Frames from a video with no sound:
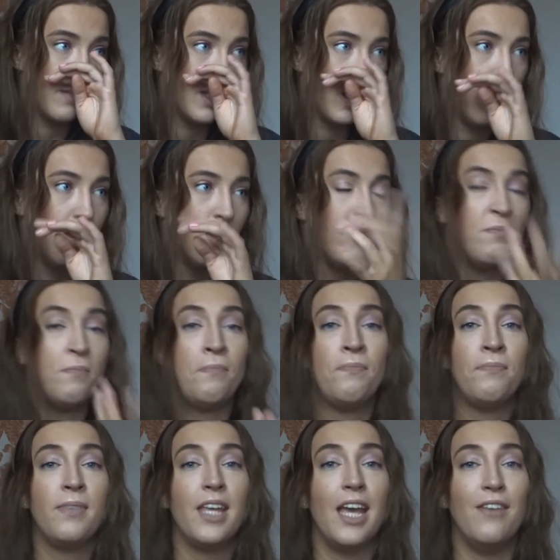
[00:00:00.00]
So
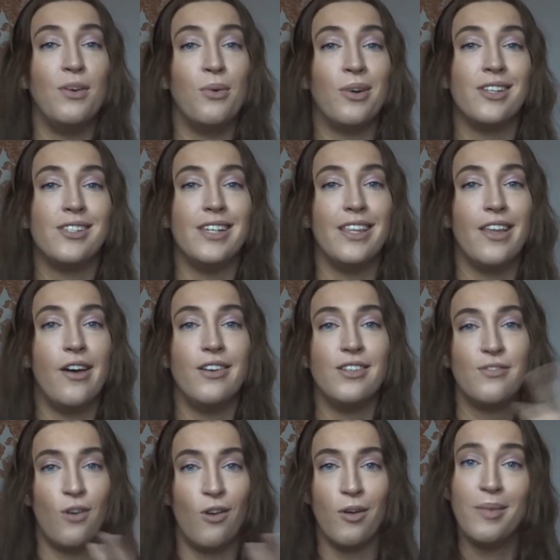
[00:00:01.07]
if you want to see those,
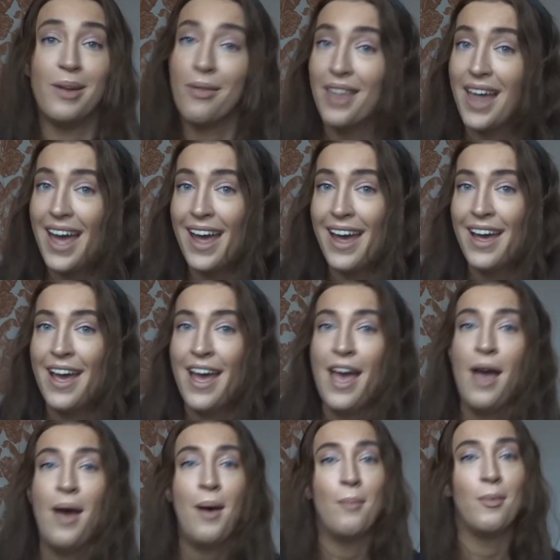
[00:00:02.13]
follow me on there.
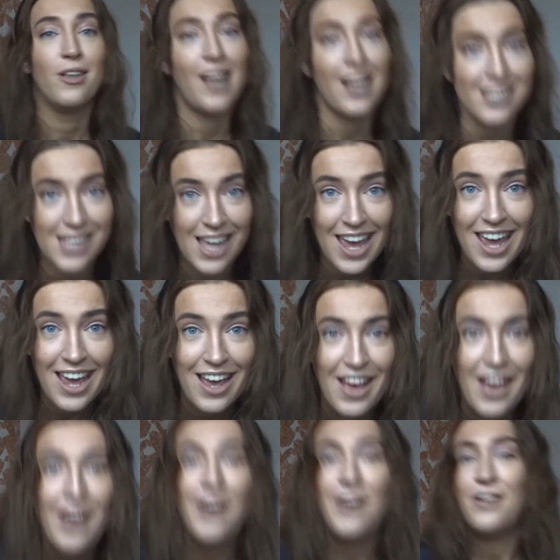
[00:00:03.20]
But that's it
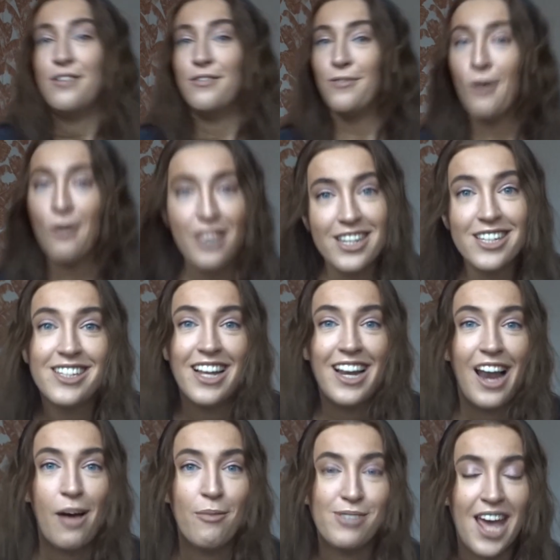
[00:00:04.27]
for this
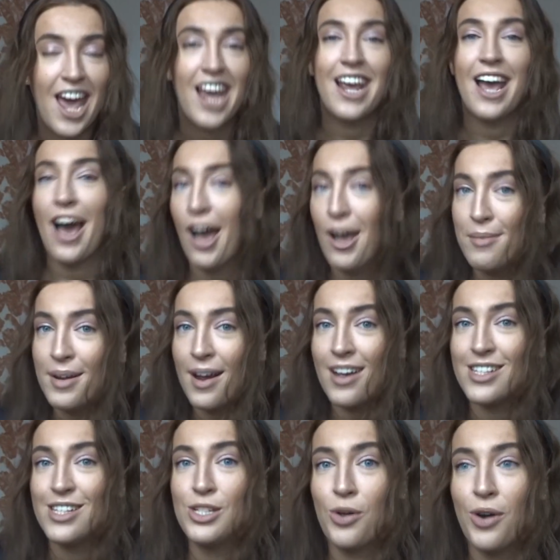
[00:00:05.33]
little update. I hope you
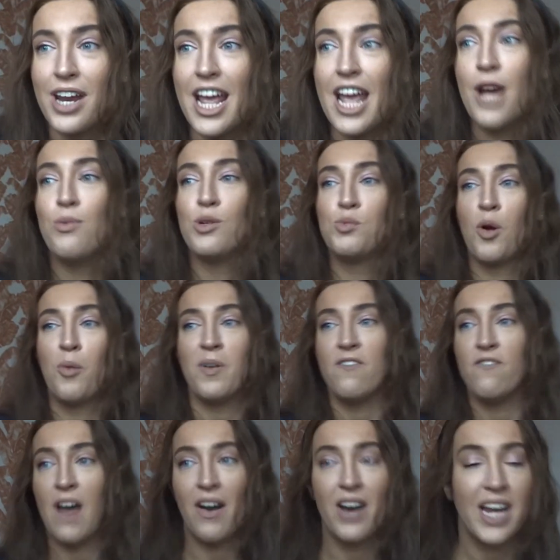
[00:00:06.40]
guys enjoyed it. It was probably
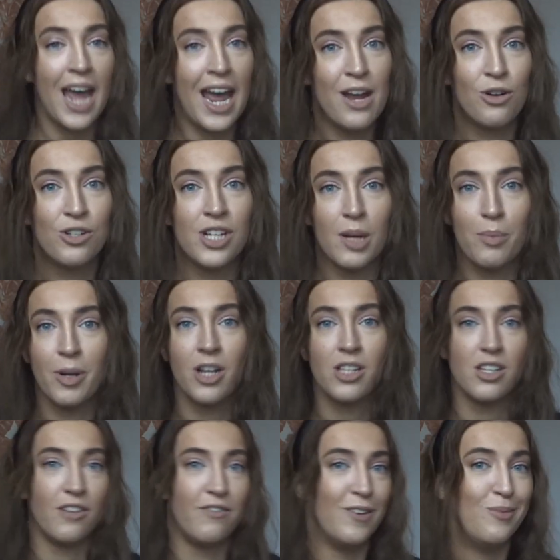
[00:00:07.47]
very chaotic because
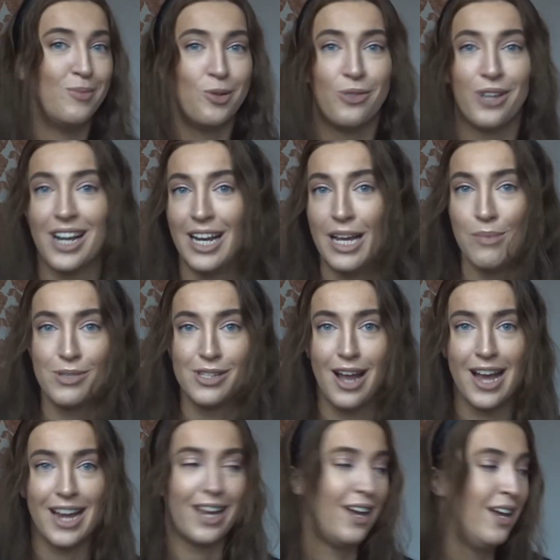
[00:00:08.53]
I filmed all the clips
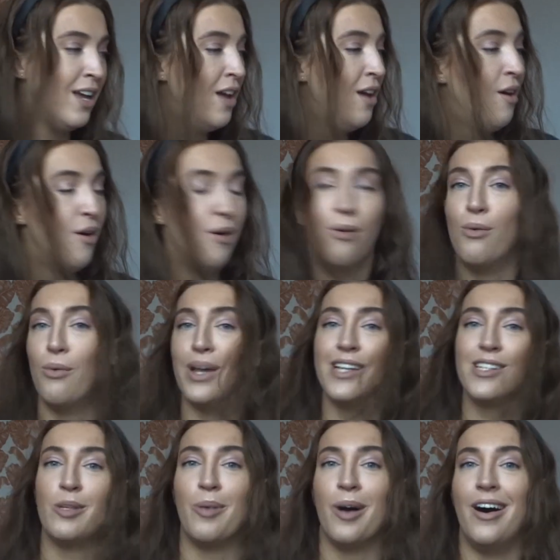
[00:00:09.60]
like
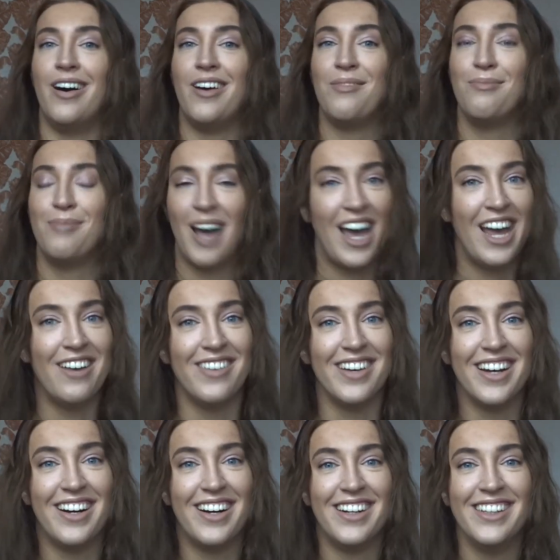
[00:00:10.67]
weeks apart, but here we
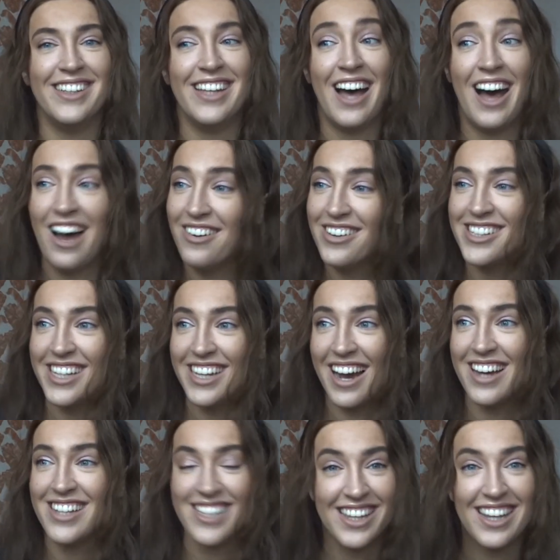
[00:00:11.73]
are. I will see you
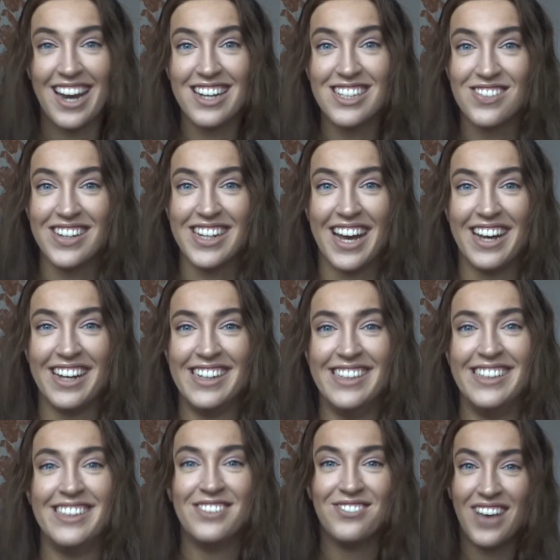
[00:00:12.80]
guys in the next video.
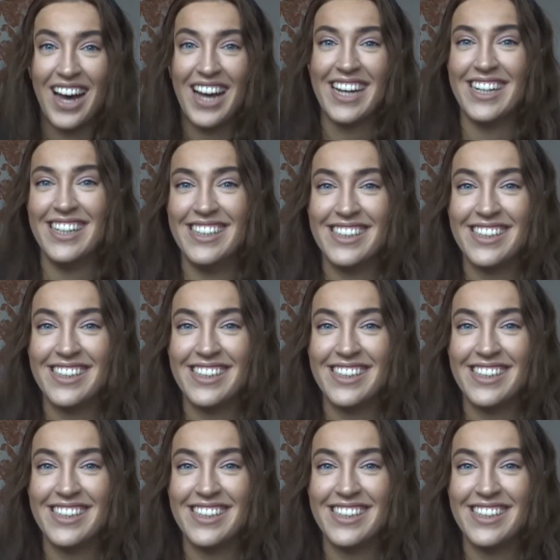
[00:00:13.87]
Bye.